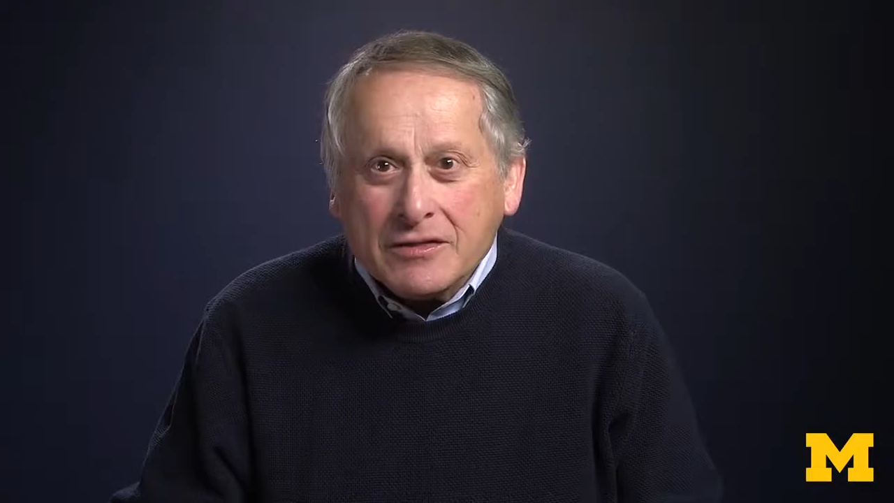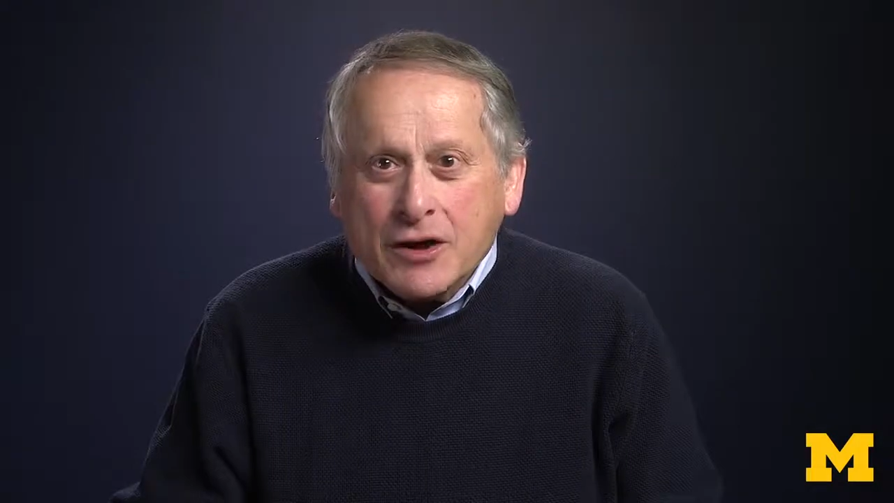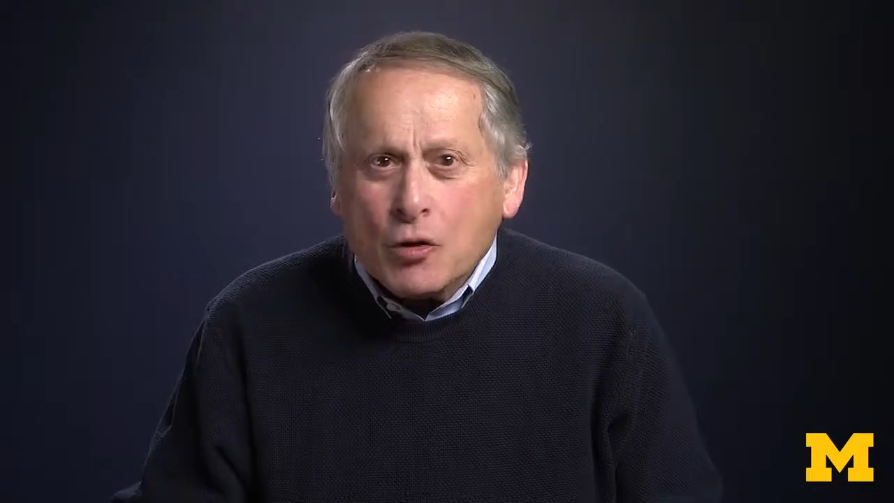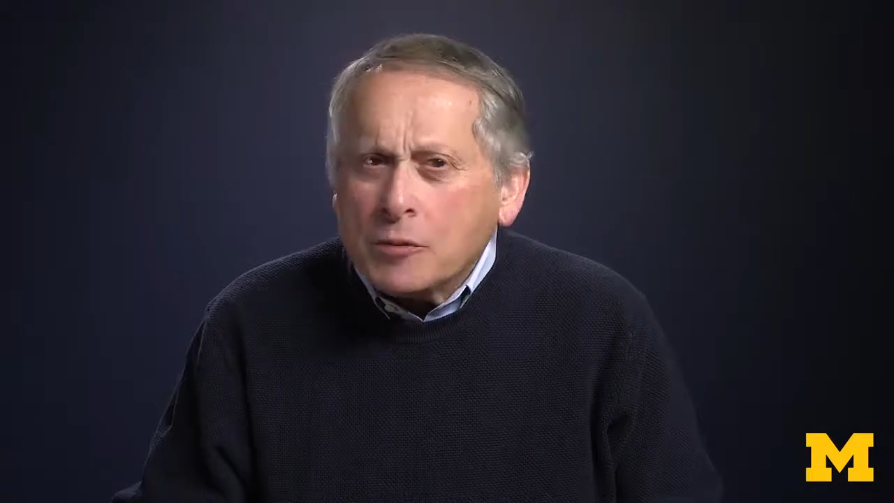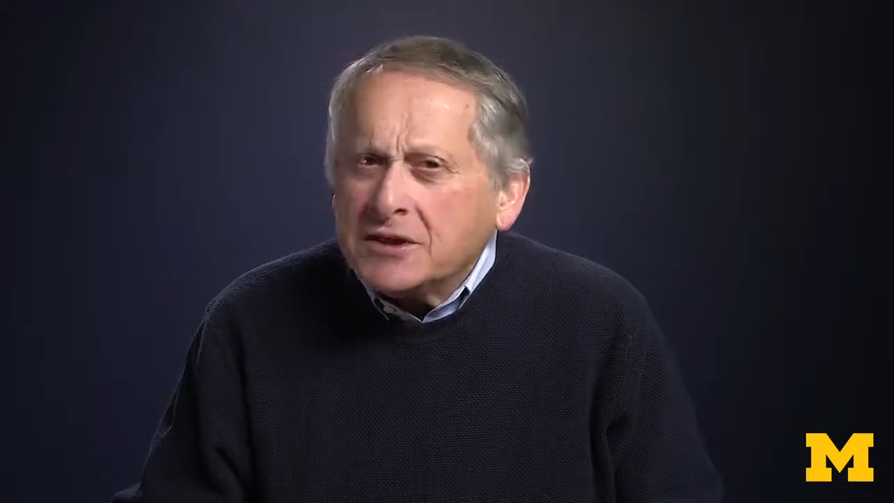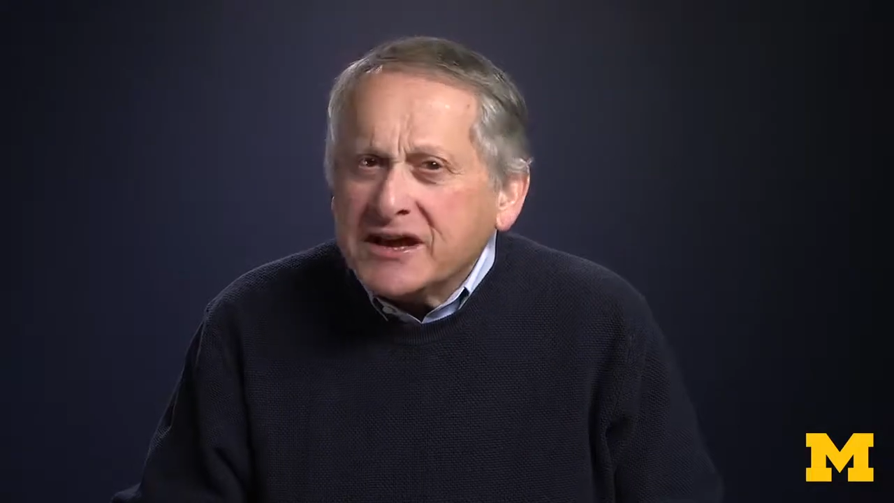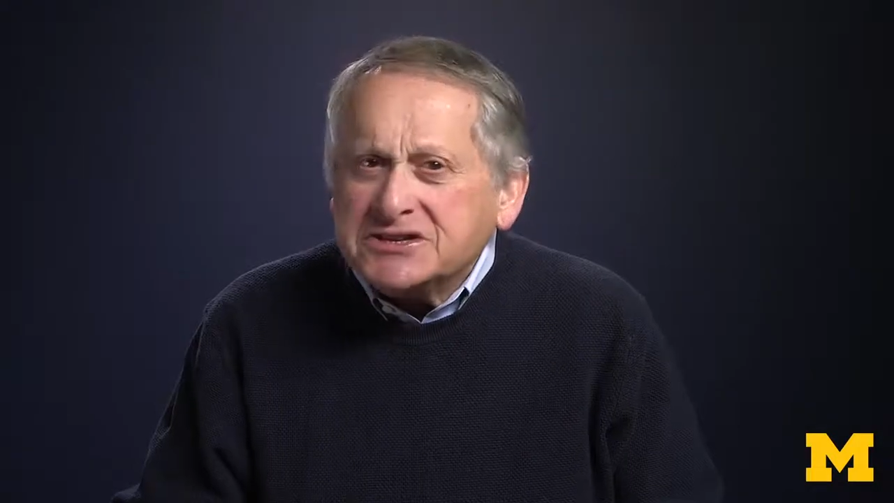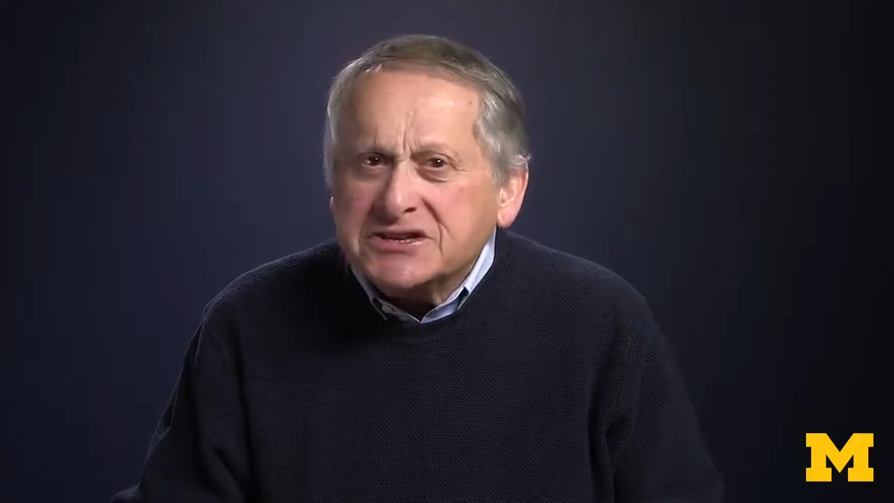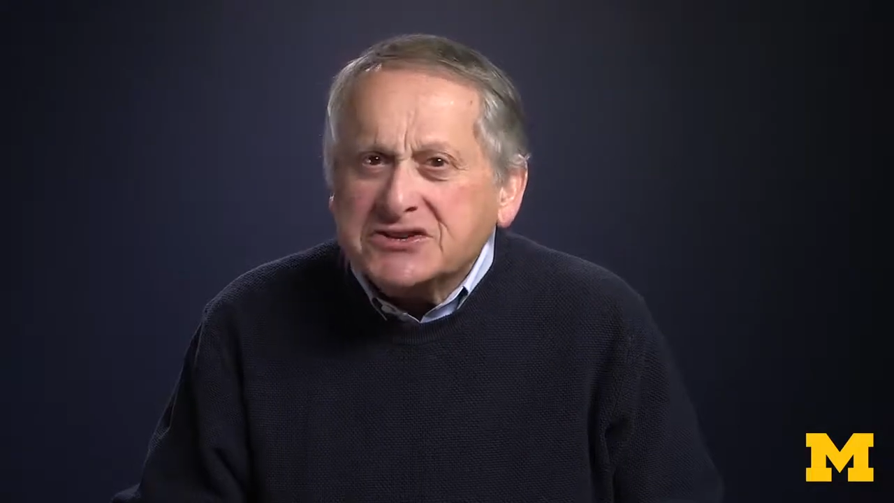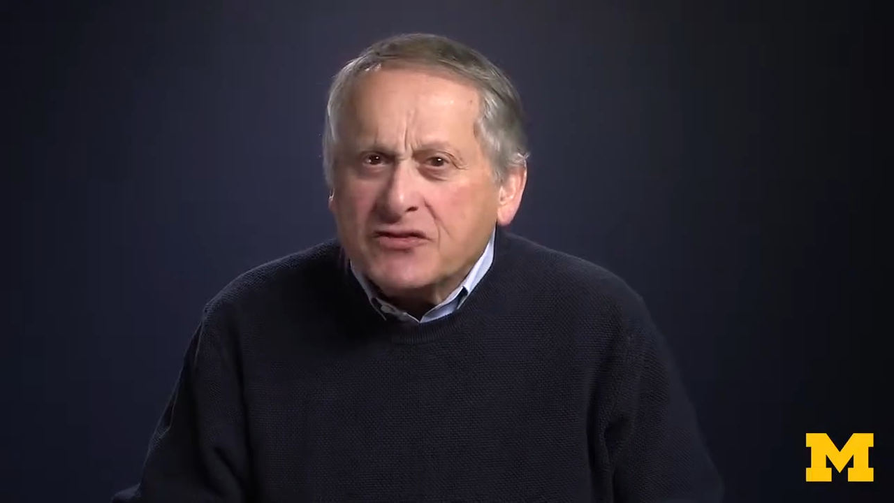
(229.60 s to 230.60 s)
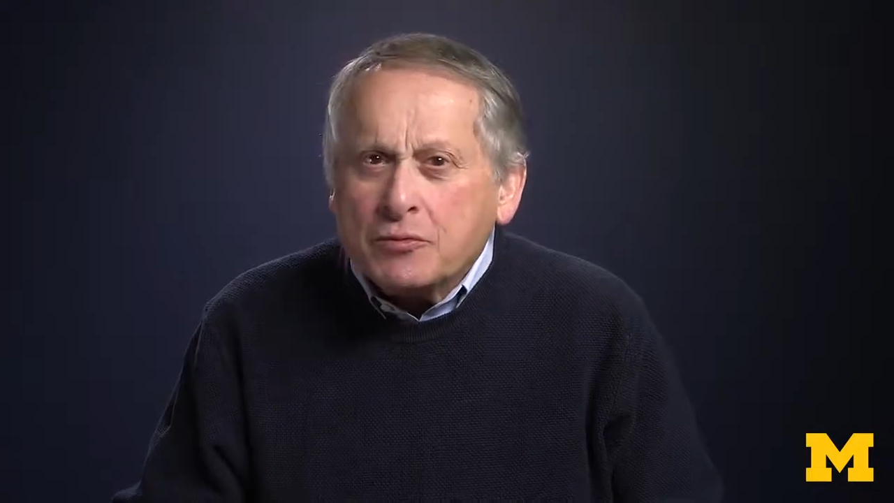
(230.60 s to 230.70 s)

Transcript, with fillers: There were places for